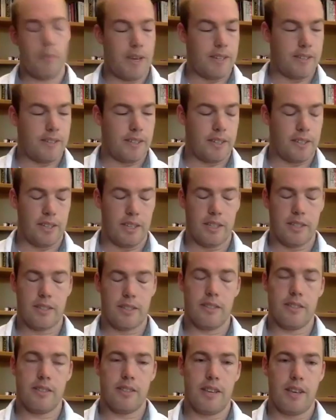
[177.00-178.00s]
basically
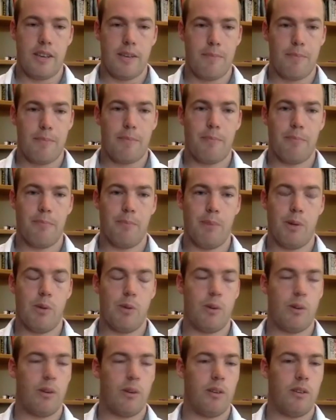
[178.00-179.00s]
it's the same
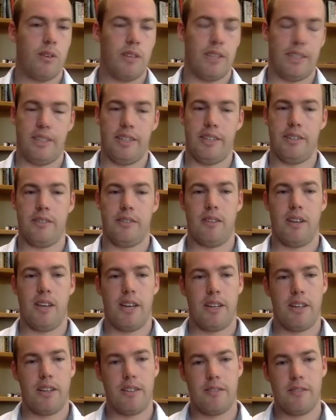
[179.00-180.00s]
motor and gear
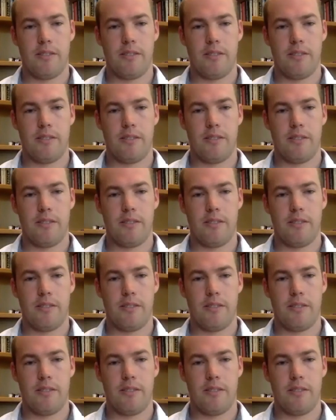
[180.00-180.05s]
leg.